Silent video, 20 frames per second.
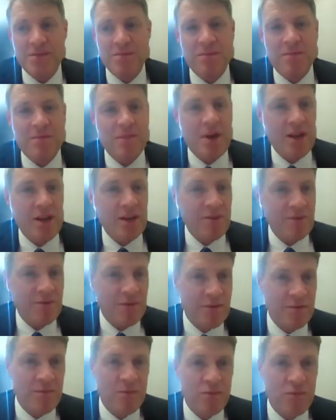many of
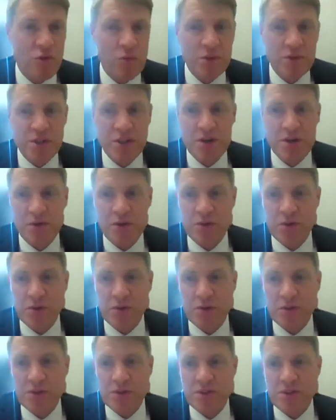the raw
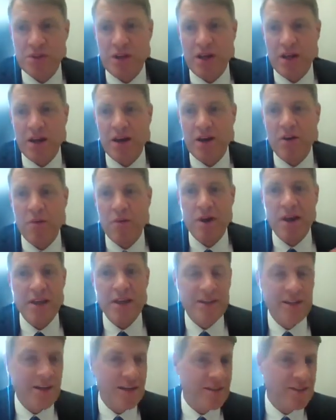materials are
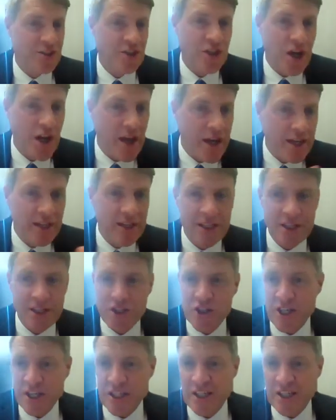made in China, in
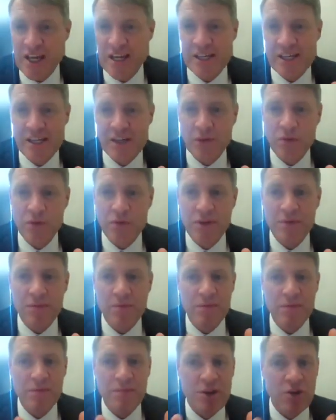Xinjiang, or
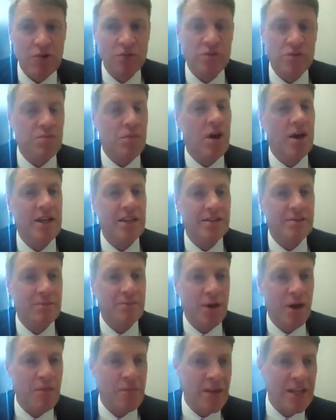in minerals mined
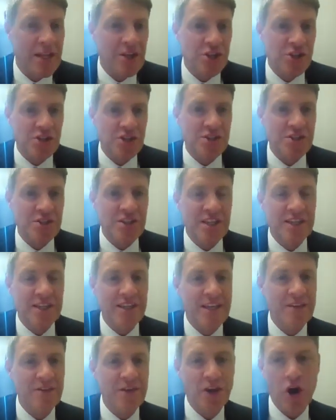by militias
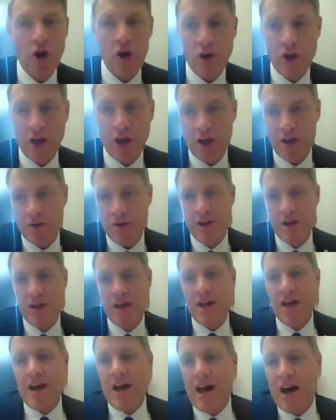in the Congo,
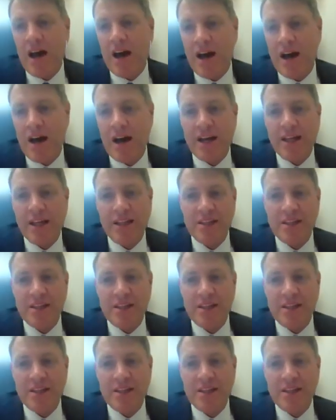in the